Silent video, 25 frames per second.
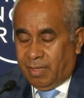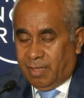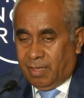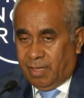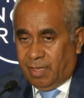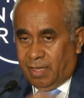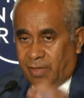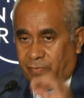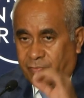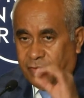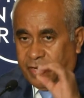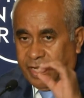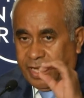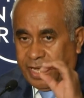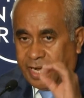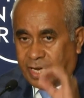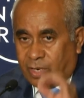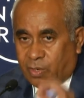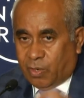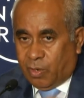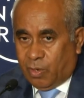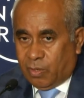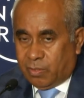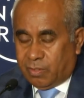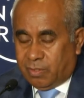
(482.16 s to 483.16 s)
If they are
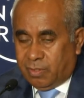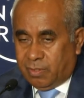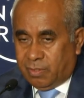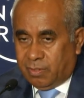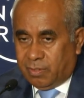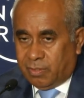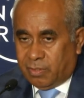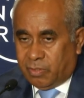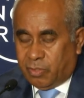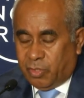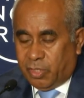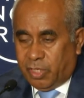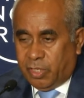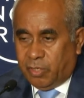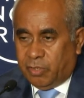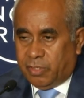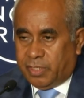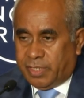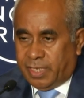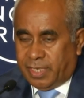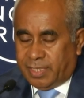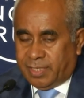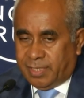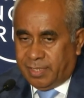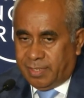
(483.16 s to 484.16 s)
caught to use
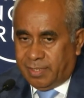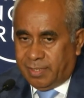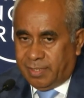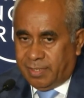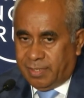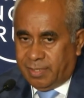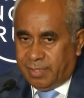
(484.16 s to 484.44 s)
it,